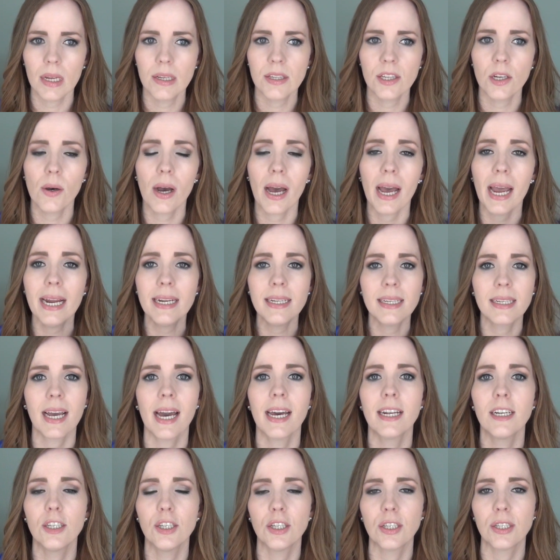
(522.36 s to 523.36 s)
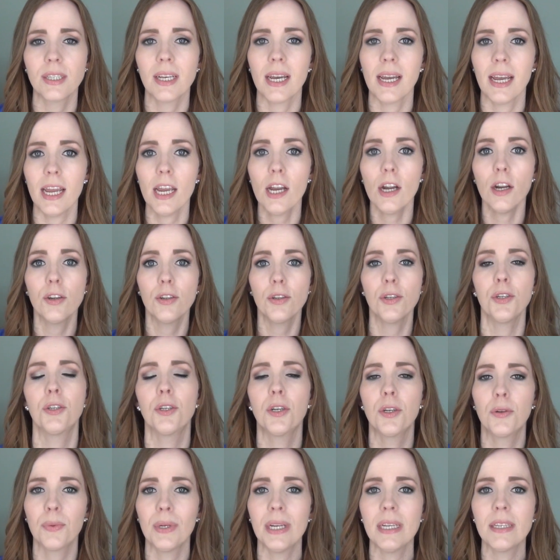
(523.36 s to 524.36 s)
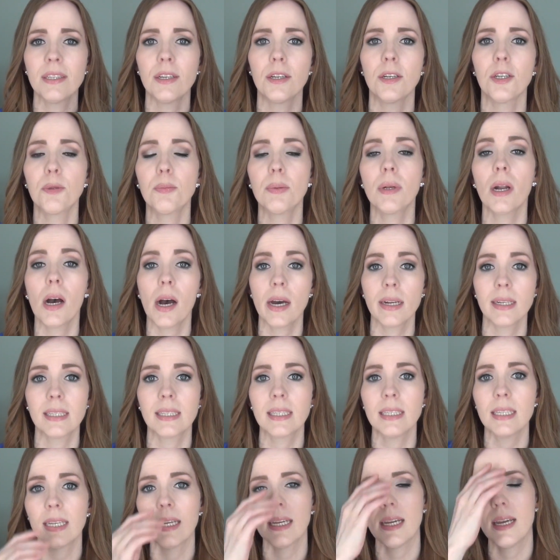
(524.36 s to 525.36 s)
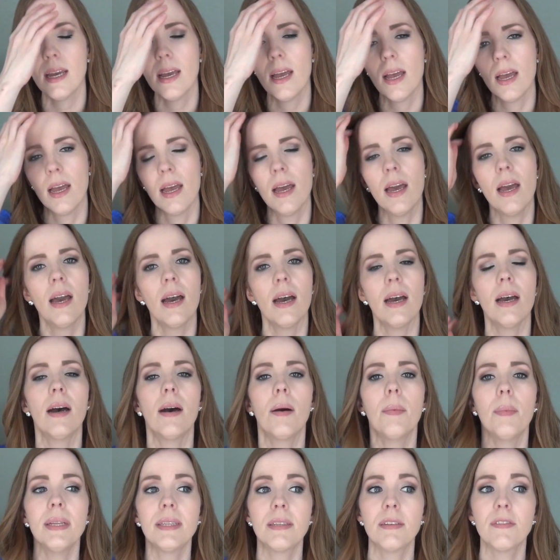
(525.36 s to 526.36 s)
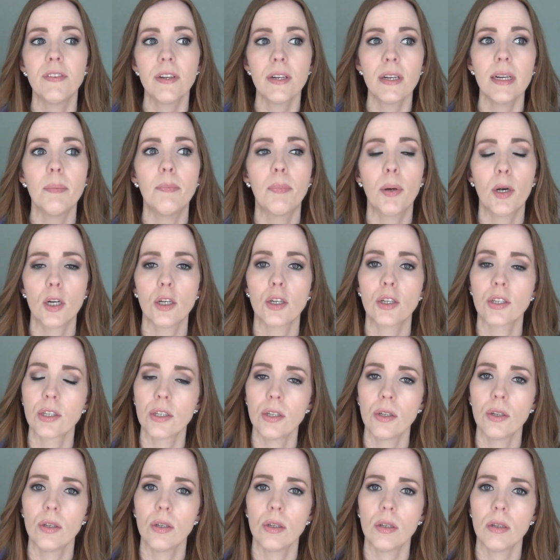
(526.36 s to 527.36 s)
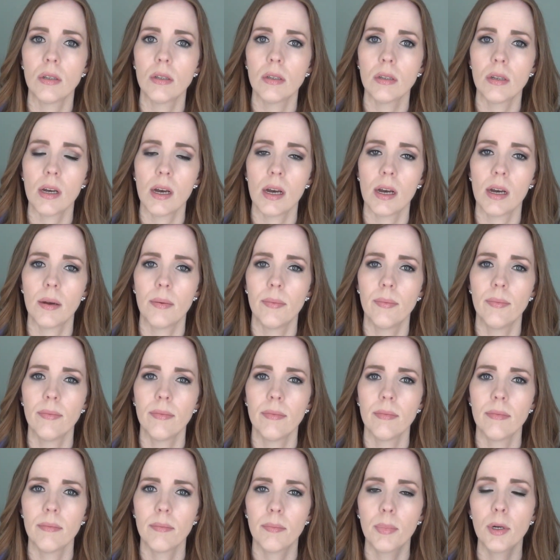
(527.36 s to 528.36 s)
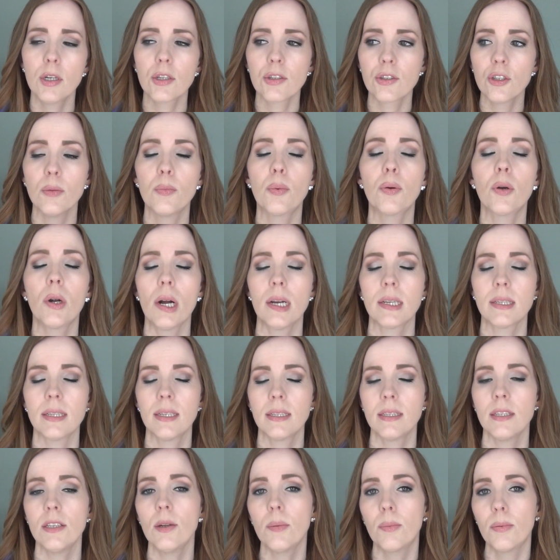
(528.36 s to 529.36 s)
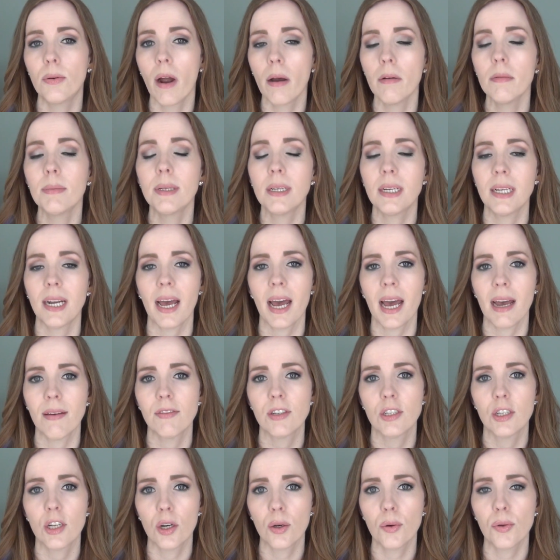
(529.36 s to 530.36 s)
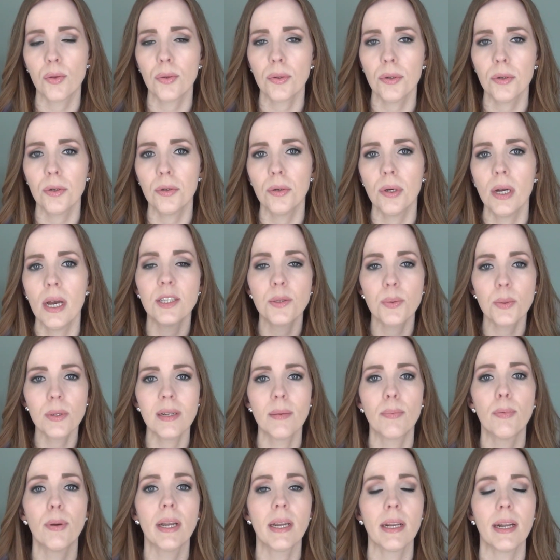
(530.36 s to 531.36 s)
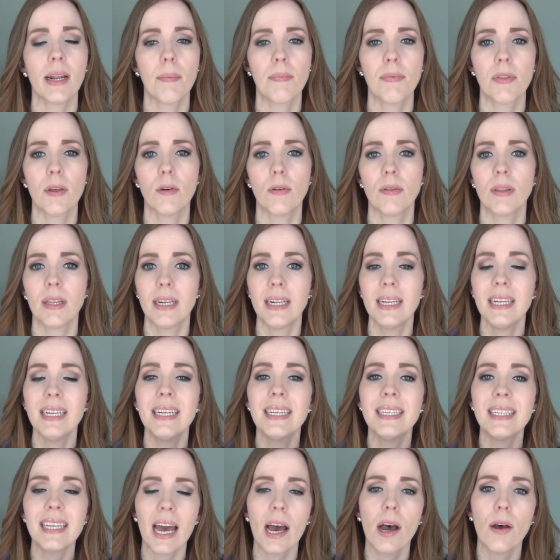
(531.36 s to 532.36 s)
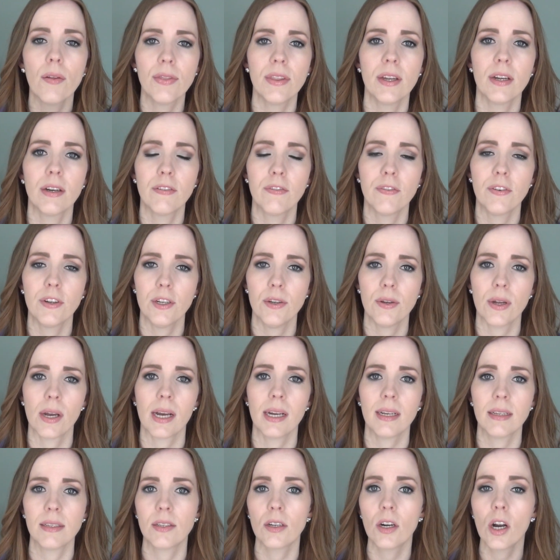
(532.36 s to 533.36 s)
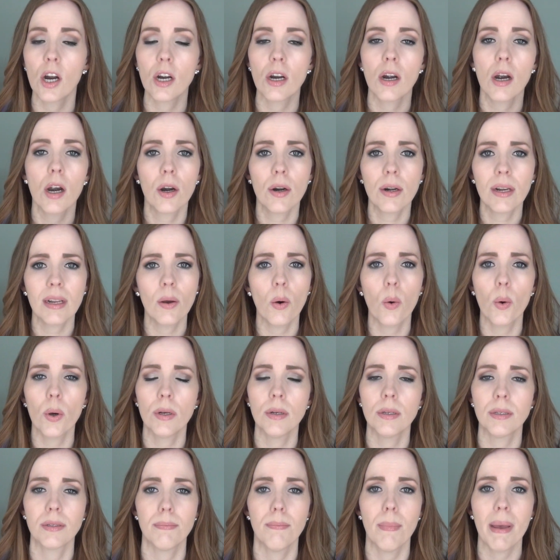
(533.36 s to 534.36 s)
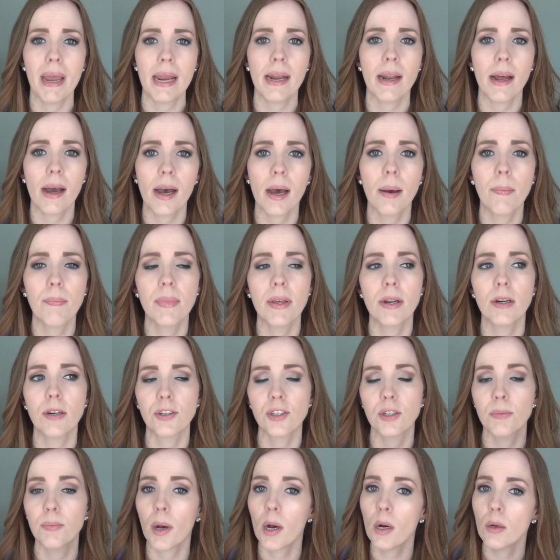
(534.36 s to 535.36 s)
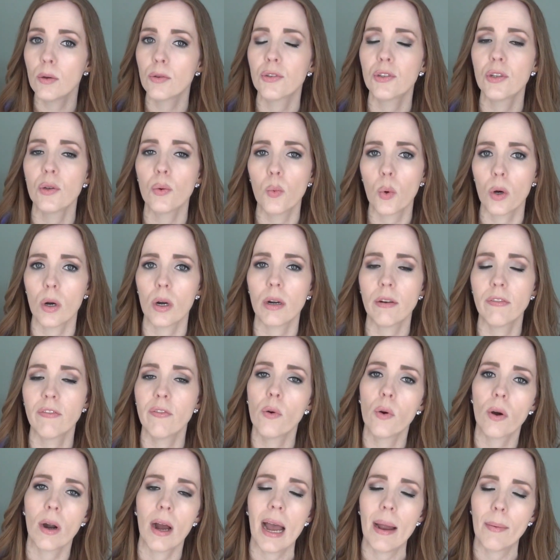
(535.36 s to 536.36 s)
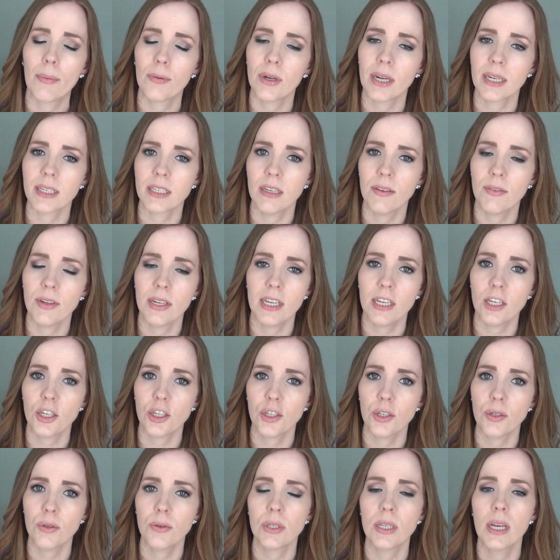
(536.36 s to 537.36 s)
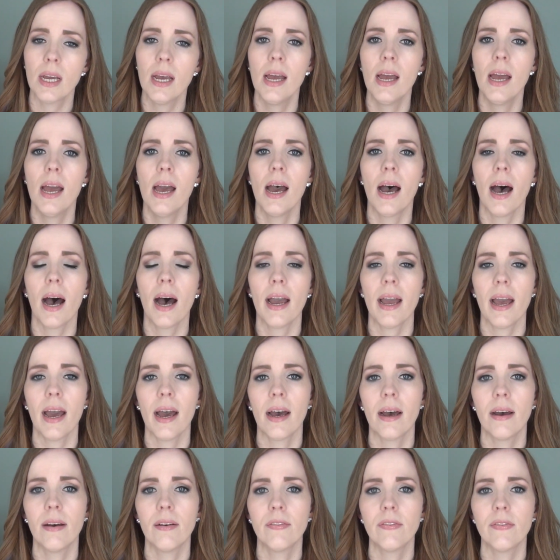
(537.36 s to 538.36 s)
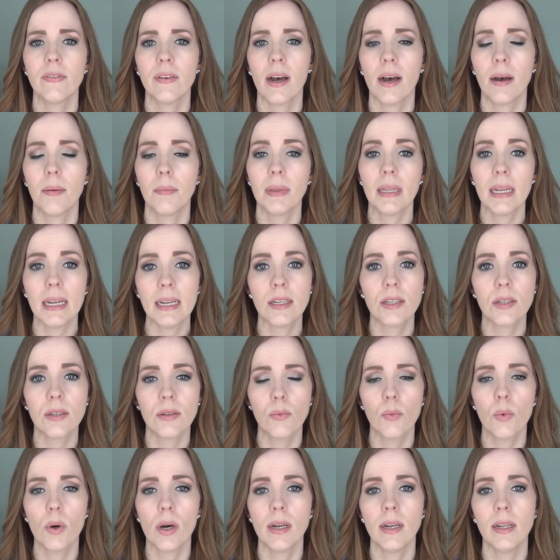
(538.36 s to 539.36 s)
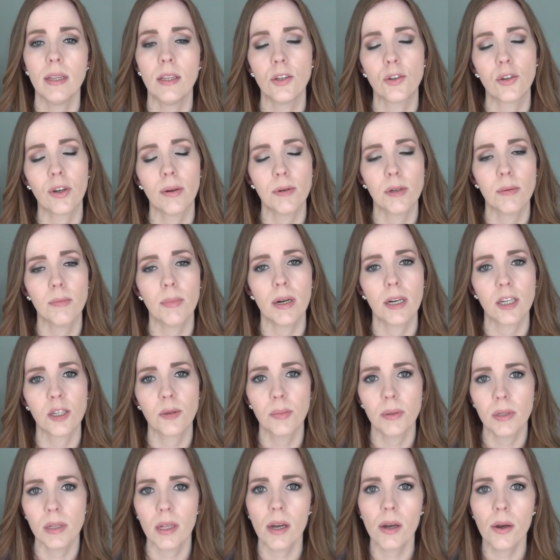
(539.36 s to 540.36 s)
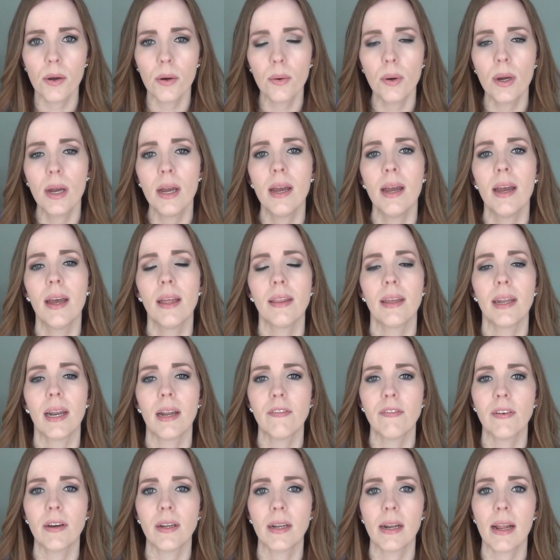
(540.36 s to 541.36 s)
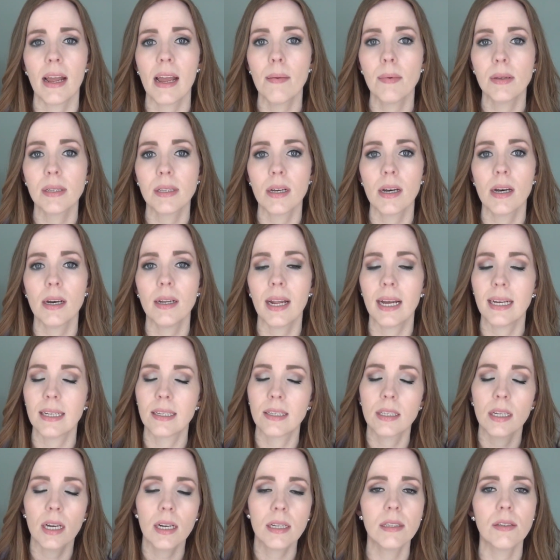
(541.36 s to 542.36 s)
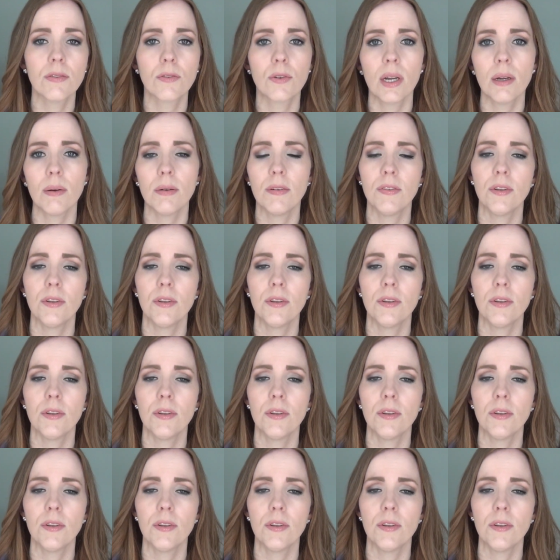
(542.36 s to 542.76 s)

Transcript: So I hate to kind of just say, here, do your own research, but honestly, um, it's a very personal um, personal process that you're probably gonna have to go through. I just wanted to bring it up though that it is out there for you guys. There are already oils made up that are supposed to work for hyperactivity issues. I have um, linked one in the description box below that I found on Amazon, has tons of great